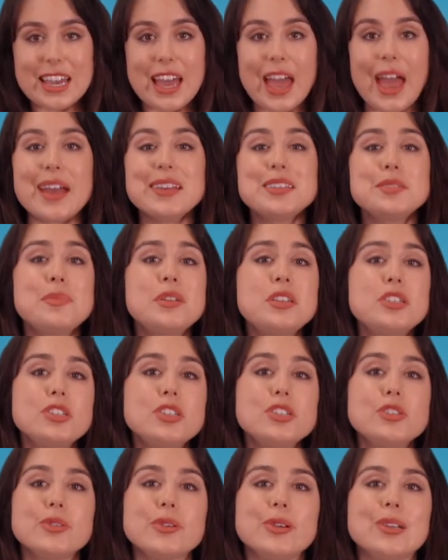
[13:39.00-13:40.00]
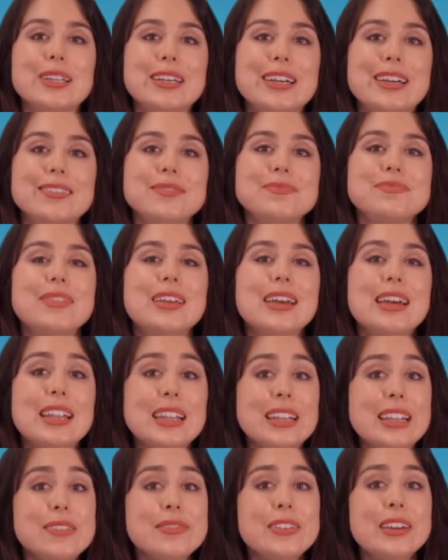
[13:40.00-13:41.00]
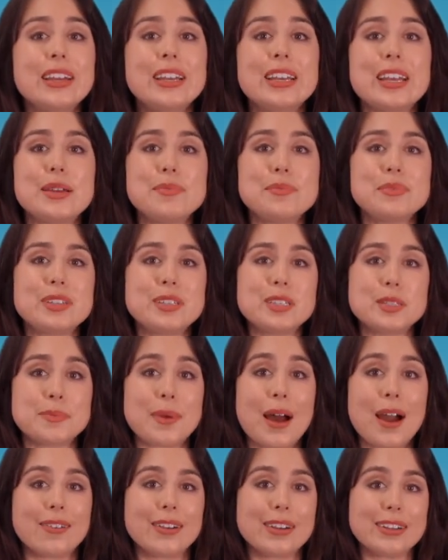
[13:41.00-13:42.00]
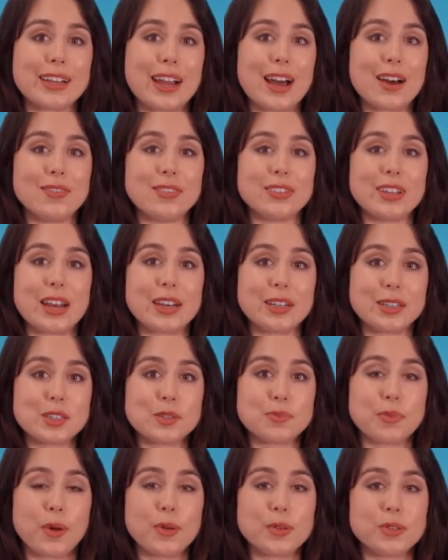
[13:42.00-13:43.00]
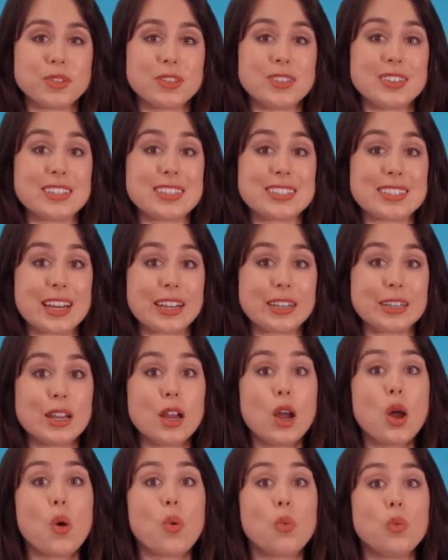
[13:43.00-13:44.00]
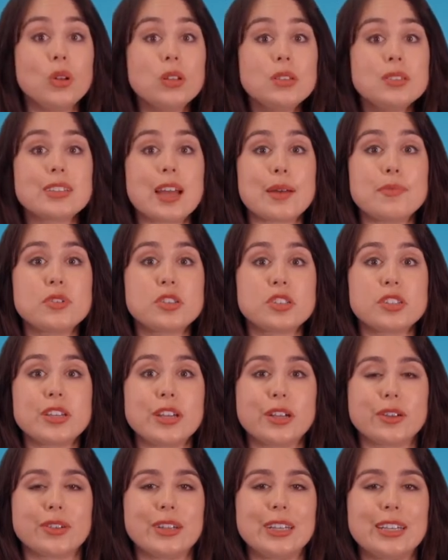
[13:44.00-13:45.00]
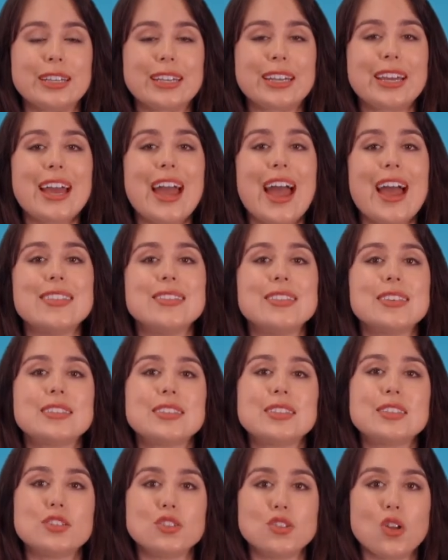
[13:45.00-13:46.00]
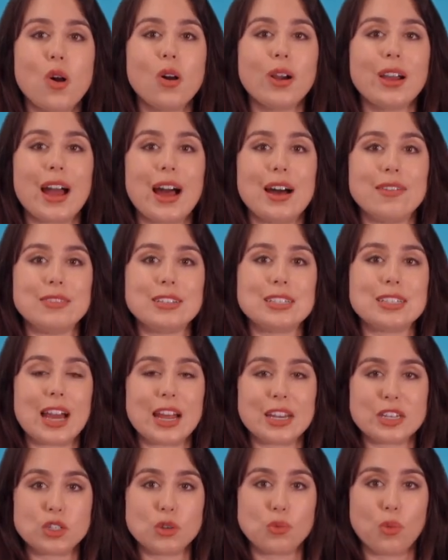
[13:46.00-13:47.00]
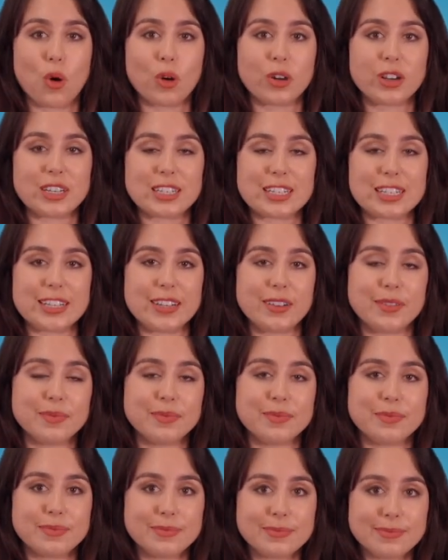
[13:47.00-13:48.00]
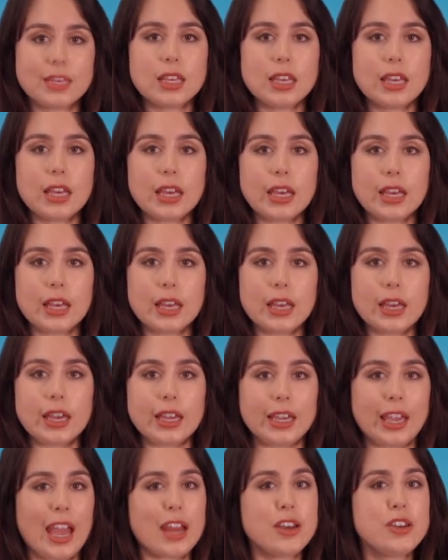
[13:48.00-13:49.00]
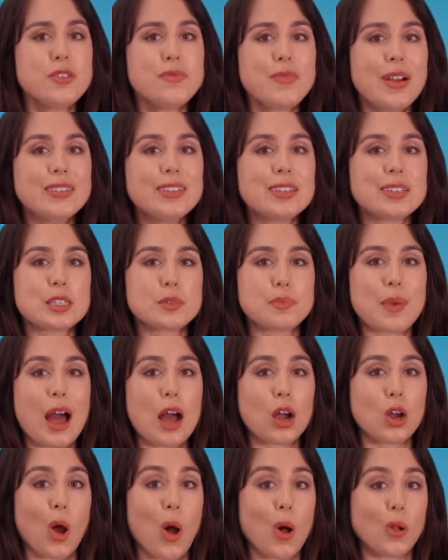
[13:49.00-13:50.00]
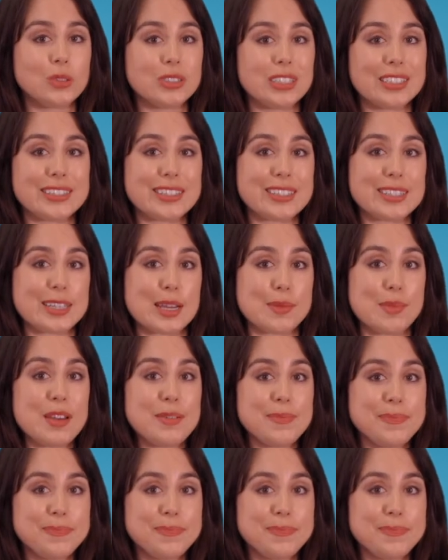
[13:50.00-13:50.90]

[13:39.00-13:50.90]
As mentioned earlier, leaving an empty spa uncovered and exposed to the sun will damage the acrylic, and this is not covered under warranty. Can you run the spa cold in the summer?